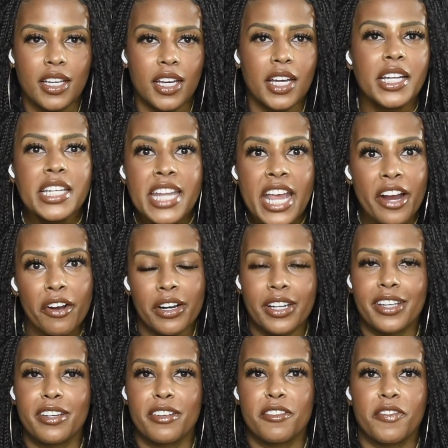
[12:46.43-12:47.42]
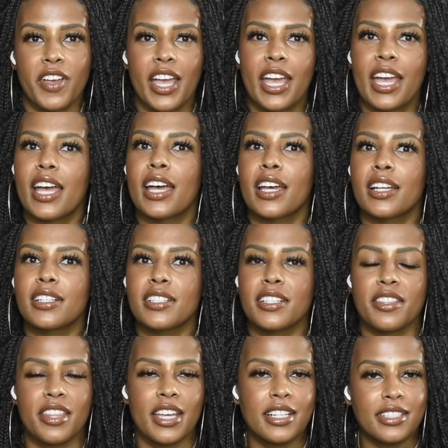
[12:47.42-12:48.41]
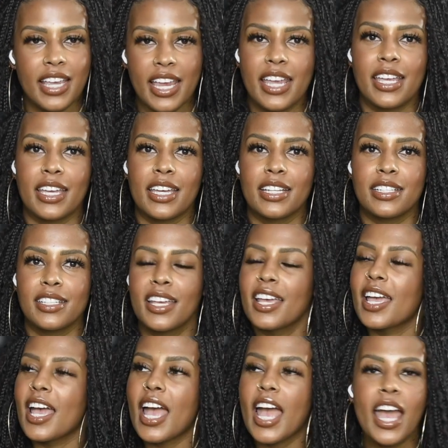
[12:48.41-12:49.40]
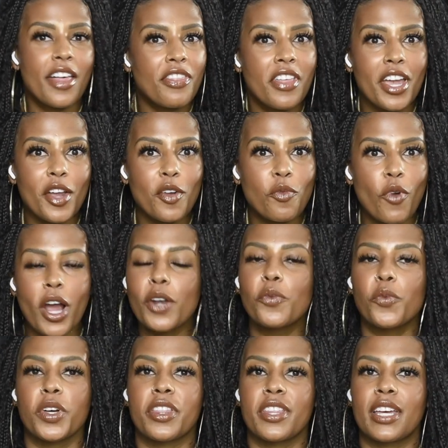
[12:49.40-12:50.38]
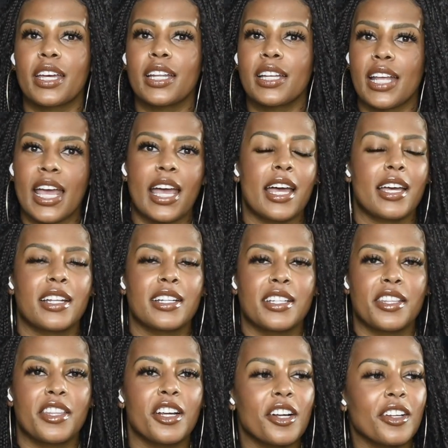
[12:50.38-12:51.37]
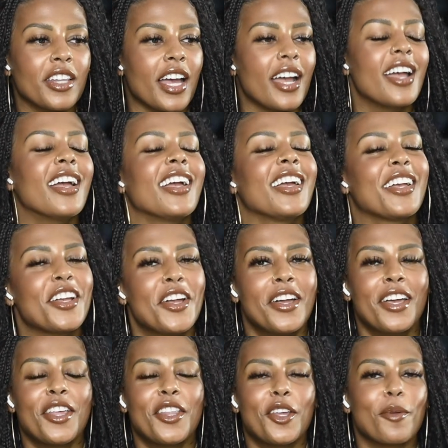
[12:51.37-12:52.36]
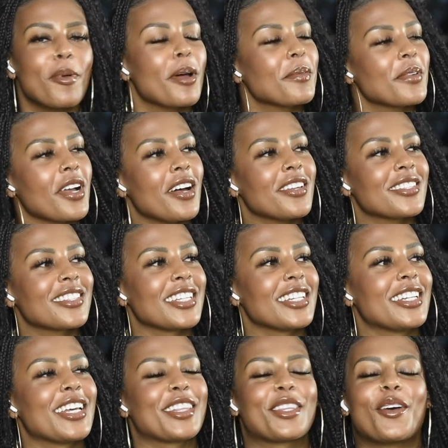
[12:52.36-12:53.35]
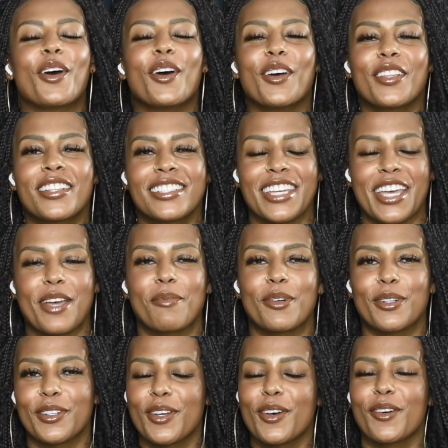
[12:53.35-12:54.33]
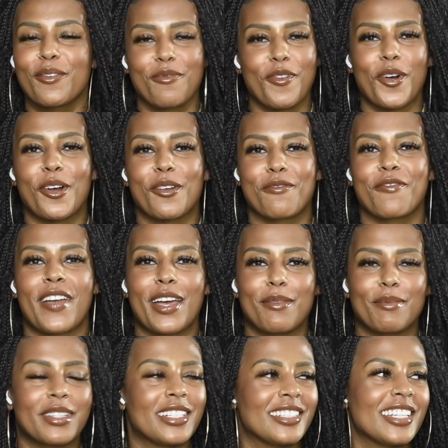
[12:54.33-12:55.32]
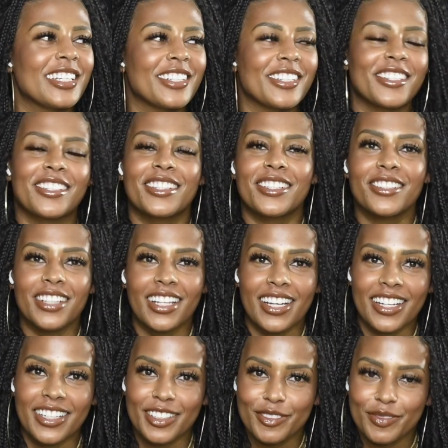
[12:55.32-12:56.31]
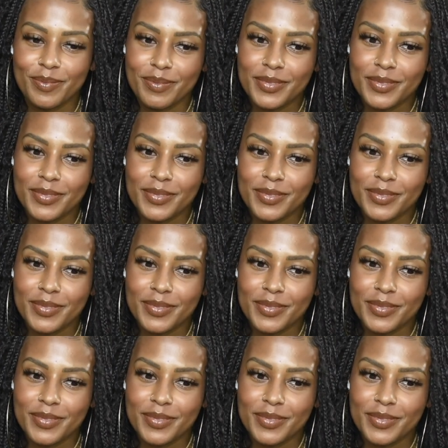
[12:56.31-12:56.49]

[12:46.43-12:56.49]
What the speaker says: a narrative and they take it and they run with it. And they're like, they're probably all sitting at the table for a family dinner and they're like,